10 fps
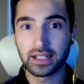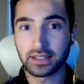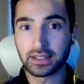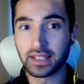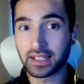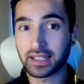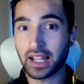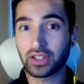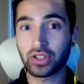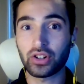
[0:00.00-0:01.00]

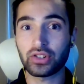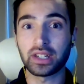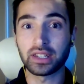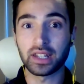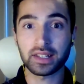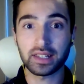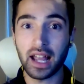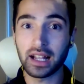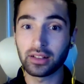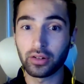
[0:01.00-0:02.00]
dictators in the
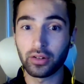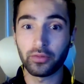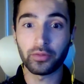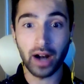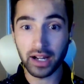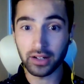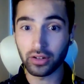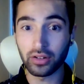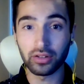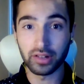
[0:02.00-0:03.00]
style of Franco
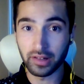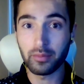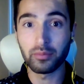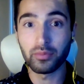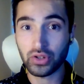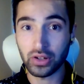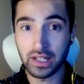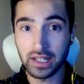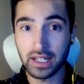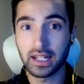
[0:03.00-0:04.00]
or even
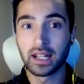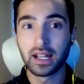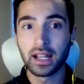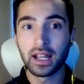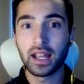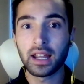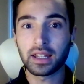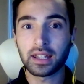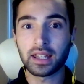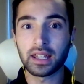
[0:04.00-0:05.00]
Mussolini.
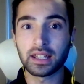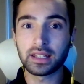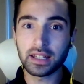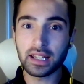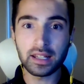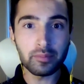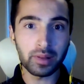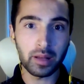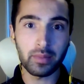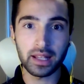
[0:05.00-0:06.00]
He didn't
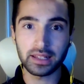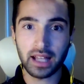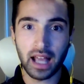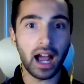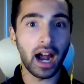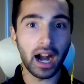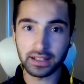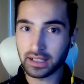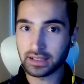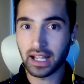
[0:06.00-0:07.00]
implement a hard
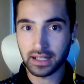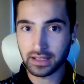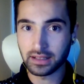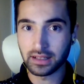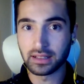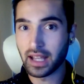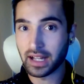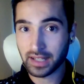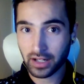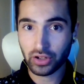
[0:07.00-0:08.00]

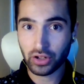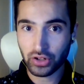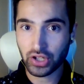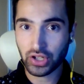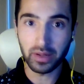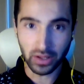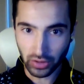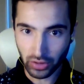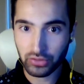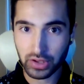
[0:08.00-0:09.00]
dictatorship in
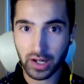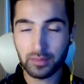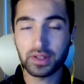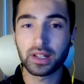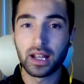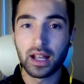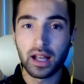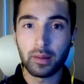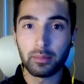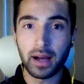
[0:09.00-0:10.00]
those terms,
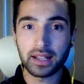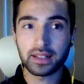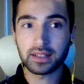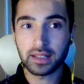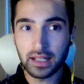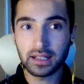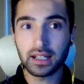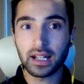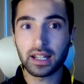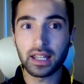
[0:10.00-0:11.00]
but
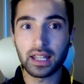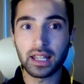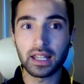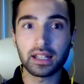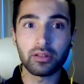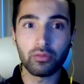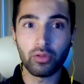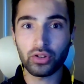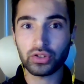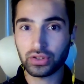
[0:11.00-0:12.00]
still he
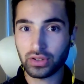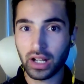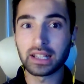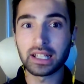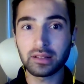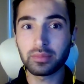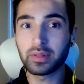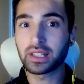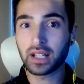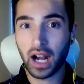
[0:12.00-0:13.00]
was a little
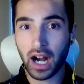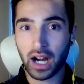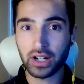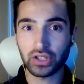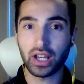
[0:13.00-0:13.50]
bit harsh